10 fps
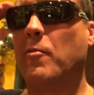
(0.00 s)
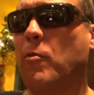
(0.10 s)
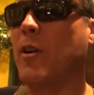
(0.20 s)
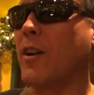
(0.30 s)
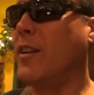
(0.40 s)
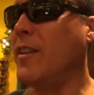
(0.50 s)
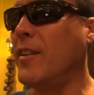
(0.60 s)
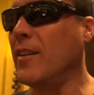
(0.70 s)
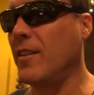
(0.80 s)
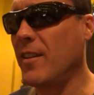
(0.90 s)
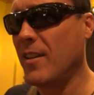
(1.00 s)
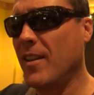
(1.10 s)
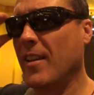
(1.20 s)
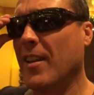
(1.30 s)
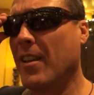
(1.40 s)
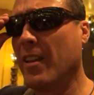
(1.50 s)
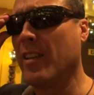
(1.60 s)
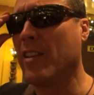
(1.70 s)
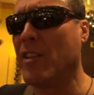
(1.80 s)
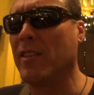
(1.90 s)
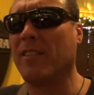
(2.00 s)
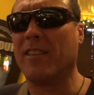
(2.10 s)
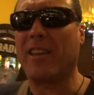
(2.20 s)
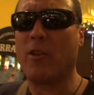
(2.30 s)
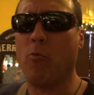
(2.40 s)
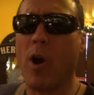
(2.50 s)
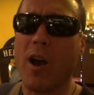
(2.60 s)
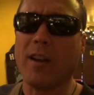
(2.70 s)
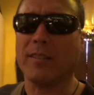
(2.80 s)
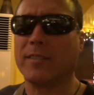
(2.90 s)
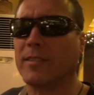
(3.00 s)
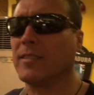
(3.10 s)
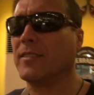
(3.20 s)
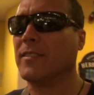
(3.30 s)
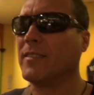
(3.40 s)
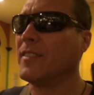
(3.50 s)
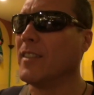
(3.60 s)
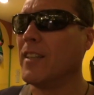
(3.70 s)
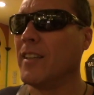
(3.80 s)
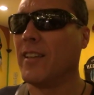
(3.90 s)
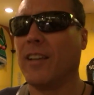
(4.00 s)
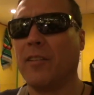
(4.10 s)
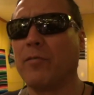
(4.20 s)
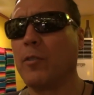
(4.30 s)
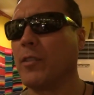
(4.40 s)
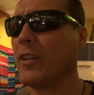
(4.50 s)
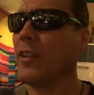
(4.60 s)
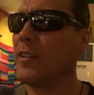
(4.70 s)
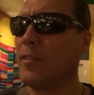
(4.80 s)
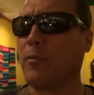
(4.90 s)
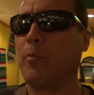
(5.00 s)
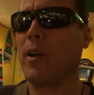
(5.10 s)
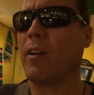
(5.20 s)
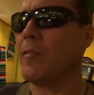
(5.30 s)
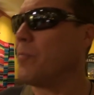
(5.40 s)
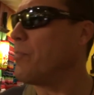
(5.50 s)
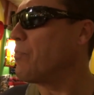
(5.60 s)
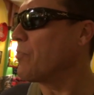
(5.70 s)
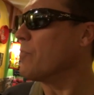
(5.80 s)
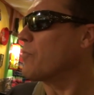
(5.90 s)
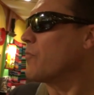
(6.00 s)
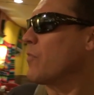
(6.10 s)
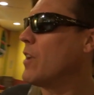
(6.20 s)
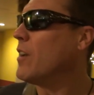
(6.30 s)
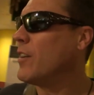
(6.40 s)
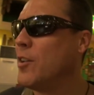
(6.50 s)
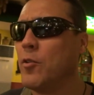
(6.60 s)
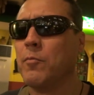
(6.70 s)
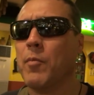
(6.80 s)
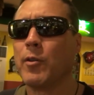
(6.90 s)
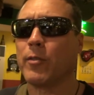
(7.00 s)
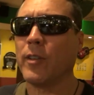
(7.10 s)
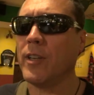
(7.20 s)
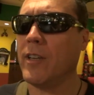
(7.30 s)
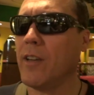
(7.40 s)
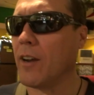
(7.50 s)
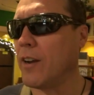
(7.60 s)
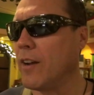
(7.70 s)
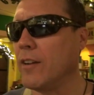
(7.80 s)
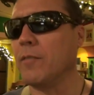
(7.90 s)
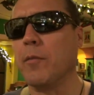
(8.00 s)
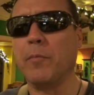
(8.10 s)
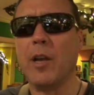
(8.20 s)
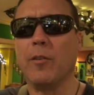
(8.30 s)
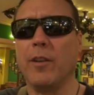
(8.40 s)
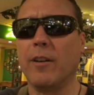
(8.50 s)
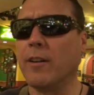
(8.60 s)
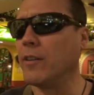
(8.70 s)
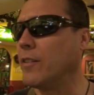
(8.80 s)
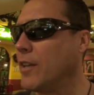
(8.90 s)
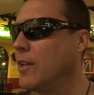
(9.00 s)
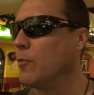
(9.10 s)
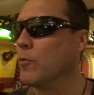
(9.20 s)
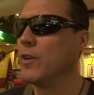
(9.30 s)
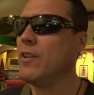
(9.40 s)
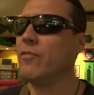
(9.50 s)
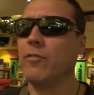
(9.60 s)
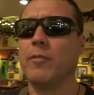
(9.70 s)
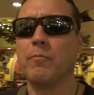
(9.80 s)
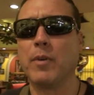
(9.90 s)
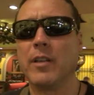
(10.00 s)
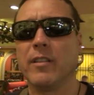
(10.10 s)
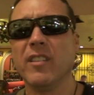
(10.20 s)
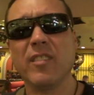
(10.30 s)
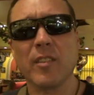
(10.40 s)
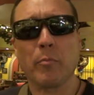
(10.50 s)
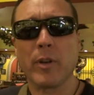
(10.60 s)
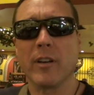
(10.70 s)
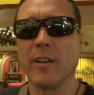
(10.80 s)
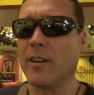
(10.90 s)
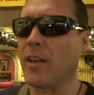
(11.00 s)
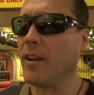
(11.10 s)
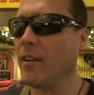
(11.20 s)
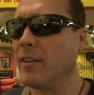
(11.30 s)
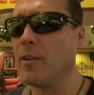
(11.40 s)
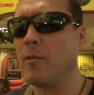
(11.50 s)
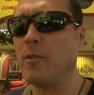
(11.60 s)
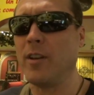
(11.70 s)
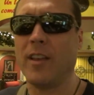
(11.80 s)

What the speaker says: Walking in iguanas. And folks, I like this spot. You know, mostly I am down there at the Tequila Reef. But this is up here near the condo.